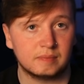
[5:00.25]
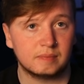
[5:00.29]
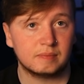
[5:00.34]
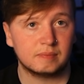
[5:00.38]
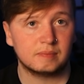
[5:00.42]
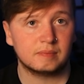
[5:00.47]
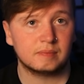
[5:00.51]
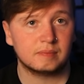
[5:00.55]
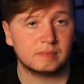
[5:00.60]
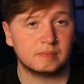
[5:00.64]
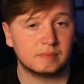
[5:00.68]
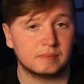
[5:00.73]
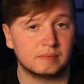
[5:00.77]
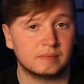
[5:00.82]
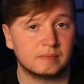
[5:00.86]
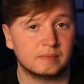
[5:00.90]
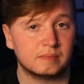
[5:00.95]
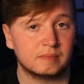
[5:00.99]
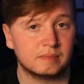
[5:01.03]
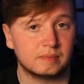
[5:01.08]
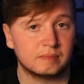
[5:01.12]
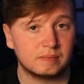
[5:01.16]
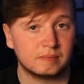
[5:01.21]

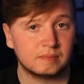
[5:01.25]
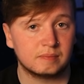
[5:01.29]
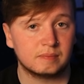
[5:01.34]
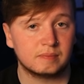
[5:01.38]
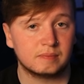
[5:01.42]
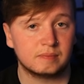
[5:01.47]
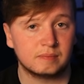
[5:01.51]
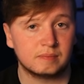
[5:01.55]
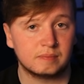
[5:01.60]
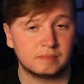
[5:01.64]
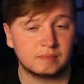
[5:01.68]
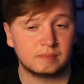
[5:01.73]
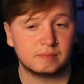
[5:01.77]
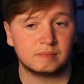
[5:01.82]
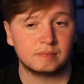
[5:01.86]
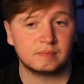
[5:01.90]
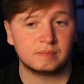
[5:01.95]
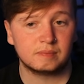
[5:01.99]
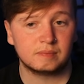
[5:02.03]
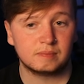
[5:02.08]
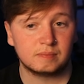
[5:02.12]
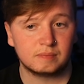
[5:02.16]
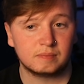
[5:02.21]

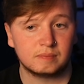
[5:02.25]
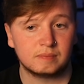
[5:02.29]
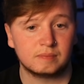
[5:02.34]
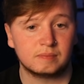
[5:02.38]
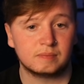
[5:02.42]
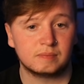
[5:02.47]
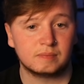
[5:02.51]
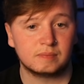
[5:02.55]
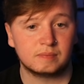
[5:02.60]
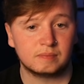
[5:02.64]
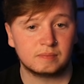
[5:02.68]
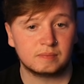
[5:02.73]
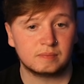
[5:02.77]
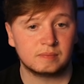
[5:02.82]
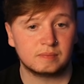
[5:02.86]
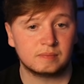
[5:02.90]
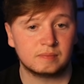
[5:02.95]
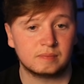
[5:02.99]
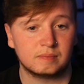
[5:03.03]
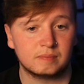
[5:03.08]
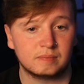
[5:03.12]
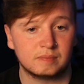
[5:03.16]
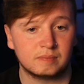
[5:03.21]

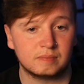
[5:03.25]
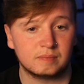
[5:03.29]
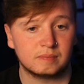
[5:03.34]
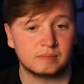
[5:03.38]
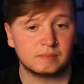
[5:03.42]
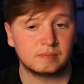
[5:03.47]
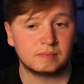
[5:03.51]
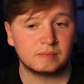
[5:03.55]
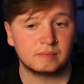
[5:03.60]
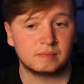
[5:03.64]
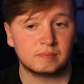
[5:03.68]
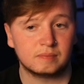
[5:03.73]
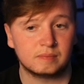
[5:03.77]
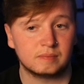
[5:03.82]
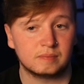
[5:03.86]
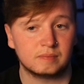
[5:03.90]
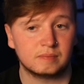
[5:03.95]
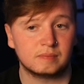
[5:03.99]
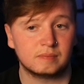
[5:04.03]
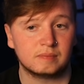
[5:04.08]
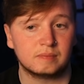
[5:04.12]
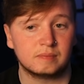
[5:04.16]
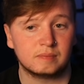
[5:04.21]

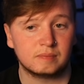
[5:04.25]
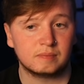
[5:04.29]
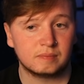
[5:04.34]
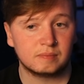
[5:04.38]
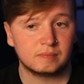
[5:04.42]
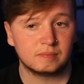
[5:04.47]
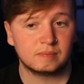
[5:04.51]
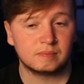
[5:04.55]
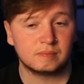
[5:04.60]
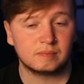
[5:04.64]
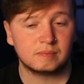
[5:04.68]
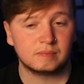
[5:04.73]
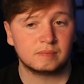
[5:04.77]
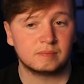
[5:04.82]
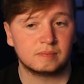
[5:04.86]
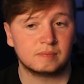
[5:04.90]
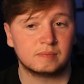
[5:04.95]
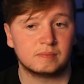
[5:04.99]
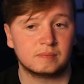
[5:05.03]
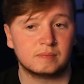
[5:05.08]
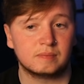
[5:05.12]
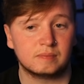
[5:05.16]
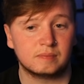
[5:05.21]

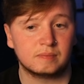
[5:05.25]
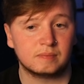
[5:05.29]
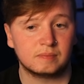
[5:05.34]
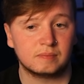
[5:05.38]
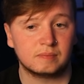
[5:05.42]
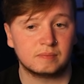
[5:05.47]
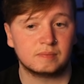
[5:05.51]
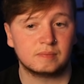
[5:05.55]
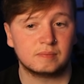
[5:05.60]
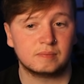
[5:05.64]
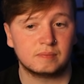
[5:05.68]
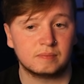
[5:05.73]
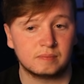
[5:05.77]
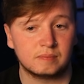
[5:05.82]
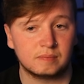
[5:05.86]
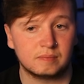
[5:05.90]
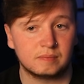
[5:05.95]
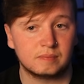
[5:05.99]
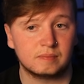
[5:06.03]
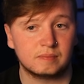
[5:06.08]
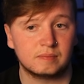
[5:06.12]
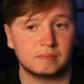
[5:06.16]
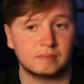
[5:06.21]

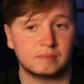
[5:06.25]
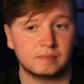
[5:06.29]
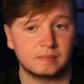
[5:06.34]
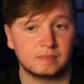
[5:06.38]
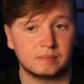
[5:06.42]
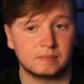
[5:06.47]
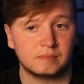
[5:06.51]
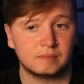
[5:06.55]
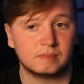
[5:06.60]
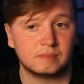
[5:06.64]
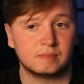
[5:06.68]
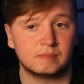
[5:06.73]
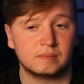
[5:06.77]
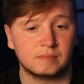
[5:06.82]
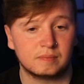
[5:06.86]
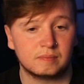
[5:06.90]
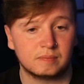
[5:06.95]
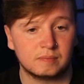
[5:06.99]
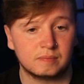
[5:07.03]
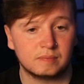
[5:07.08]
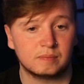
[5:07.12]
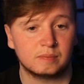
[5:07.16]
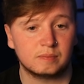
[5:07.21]

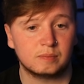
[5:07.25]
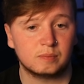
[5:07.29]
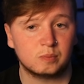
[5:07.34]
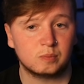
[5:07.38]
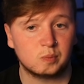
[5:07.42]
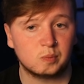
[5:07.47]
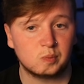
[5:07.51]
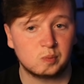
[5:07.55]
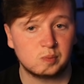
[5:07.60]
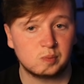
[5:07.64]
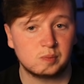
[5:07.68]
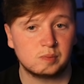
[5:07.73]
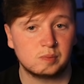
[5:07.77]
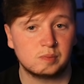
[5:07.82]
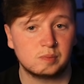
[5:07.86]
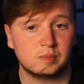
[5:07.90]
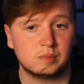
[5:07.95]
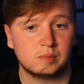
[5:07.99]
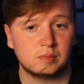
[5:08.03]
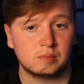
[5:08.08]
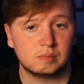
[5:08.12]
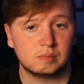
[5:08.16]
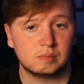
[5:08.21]
The person shown says nothing.